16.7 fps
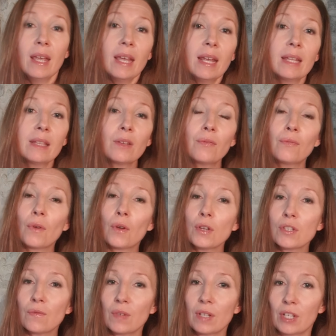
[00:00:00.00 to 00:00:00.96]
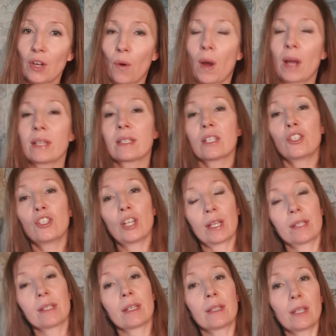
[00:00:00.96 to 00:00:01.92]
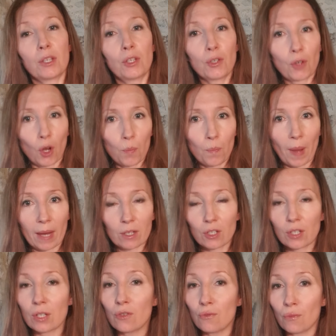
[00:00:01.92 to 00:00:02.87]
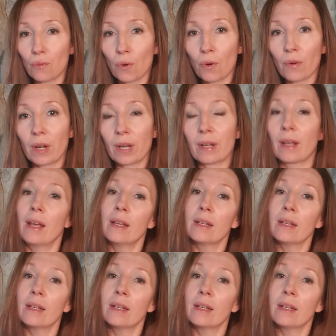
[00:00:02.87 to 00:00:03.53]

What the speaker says: In the first video, I suggested that you go back to drawing.